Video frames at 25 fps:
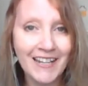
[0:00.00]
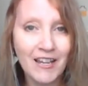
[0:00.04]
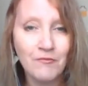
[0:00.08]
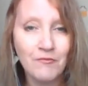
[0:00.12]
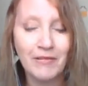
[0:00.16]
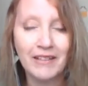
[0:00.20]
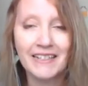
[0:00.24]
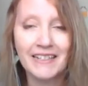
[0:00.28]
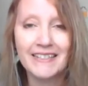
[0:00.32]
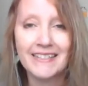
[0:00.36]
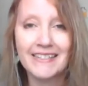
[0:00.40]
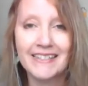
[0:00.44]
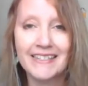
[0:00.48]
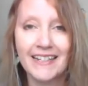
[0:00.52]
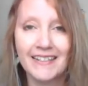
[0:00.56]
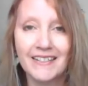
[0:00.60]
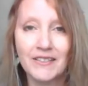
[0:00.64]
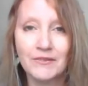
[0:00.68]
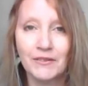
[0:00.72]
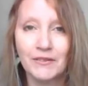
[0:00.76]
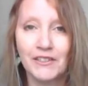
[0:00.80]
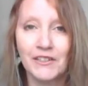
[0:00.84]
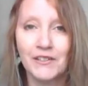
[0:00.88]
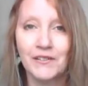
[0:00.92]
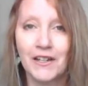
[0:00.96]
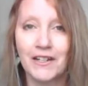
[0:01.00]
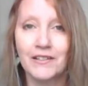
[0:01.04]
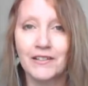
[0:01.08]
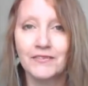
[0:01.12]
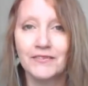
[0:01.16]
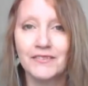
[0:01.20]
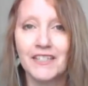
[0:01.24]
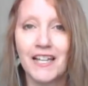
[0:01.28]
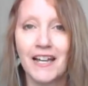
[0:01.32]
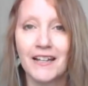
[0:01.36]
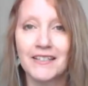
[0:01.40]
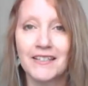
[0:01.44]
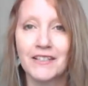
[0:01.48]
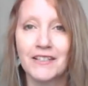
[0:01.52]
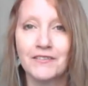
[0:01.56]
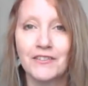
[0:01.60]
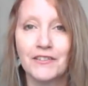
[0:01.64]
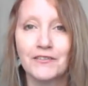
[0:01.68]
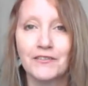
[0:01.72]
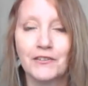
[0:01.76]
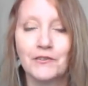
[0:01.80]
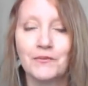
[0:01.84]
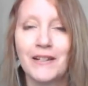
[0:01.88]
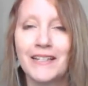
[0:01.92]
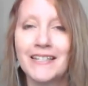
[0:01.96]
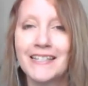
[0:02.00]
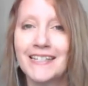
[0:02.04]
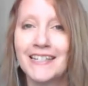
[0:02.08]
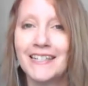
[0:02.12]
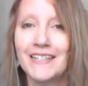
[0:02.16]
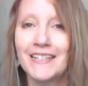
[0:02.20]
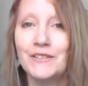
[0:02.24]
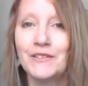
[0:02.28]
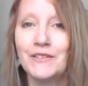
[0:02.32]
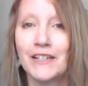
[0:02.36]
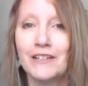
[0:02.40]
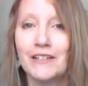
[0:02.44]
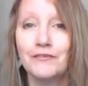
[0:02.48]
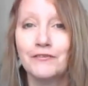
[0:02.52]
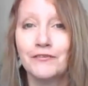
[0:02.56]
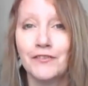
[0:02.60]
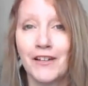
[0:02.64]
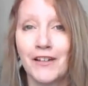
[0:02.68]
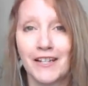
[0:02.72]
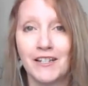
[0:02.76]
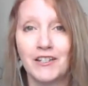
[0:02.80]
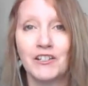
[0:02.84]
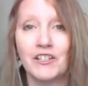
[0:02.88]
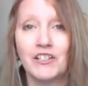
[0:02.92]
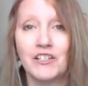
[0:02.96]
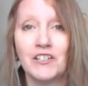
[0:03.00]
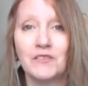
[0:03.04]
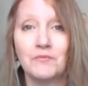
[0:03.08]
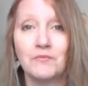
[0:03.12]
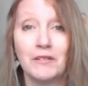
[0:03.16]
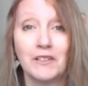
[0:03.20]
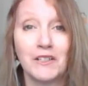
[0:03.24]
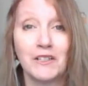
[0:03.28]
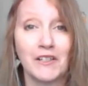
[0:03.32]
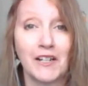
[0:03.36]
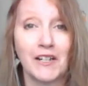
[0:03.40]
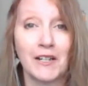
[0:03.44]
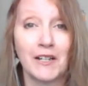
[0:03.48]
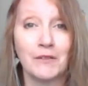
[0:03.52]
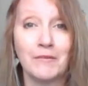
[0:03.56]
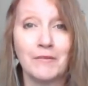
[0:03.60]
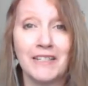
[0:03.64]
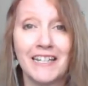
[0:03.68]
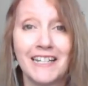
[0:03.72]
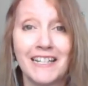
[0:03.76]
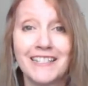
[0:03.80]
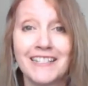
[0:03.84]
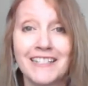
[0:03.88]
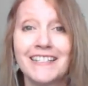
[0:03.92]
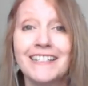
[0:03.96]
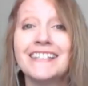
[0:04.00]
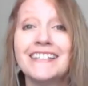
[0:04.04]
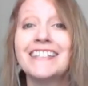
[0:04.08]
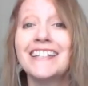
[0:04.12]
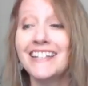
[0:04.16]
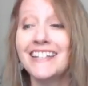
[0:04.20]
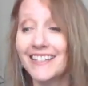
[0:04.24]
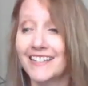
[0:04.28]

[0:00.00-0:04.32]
because that's where you have lots of different ways that you can find good book recommendations,